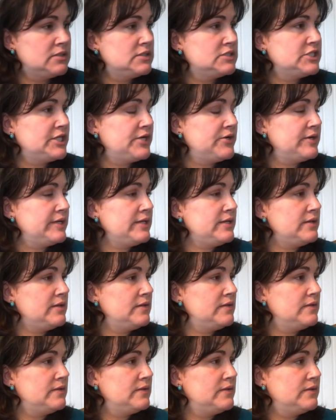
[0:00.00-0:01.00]
Jerry,
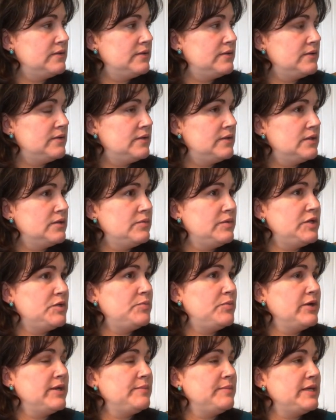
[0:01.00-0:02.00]
will you
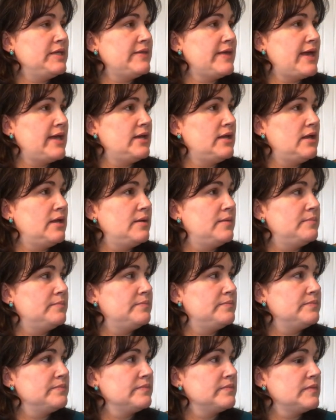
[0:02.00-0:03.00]
bring me that
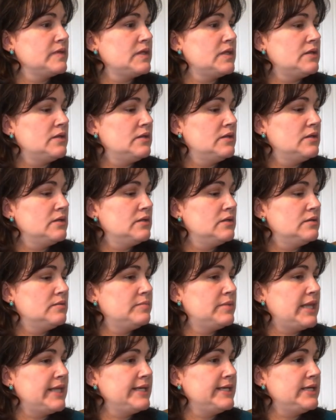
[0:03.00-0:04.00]

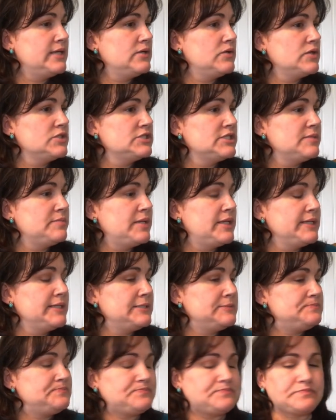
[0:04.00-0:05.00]
blanket, crochet
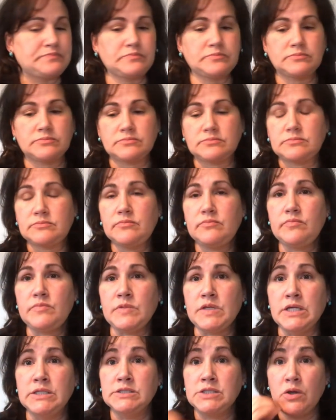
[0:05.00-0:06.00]
blanket?
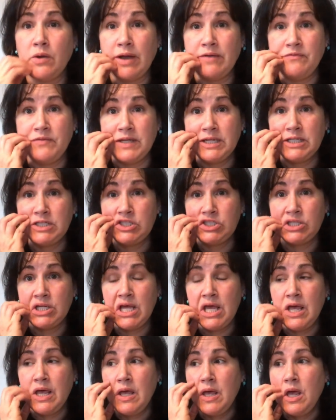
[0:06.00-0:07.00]
So I finished,
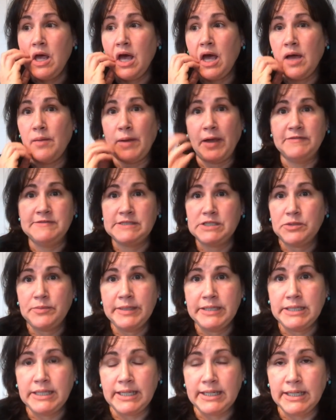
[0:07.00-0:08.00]
I've still
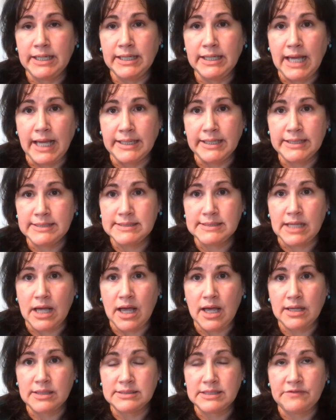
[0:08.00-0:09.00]
been knitting. I knit
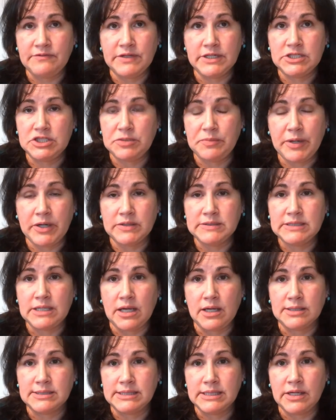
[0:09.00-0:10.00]
socks. I finished a pair of
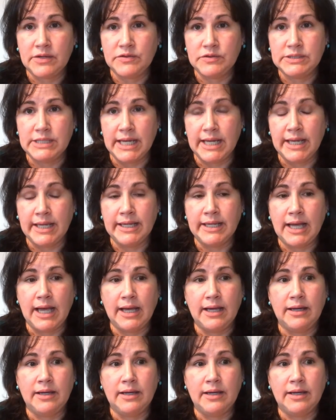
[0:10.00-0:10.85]
socks the other day.